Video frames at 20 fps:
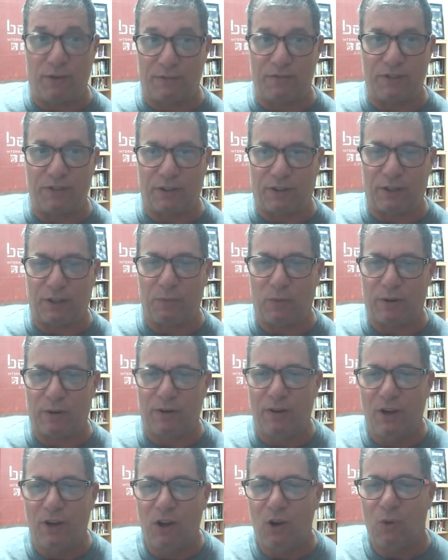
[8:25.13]
tell them
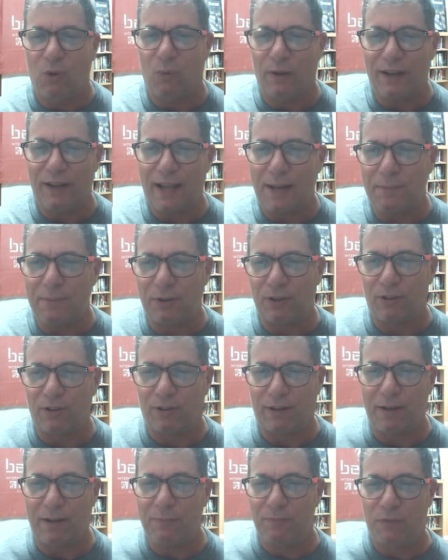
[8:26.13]
what happened,
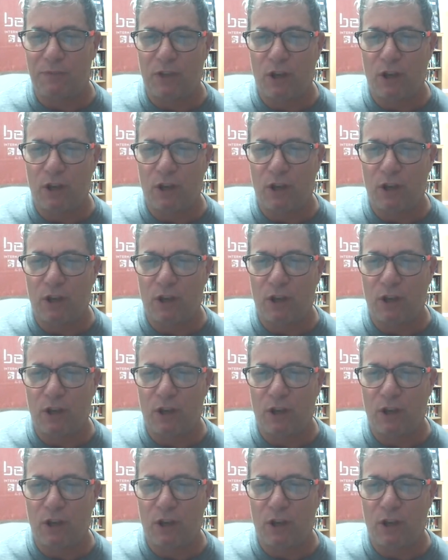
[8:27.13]
all right?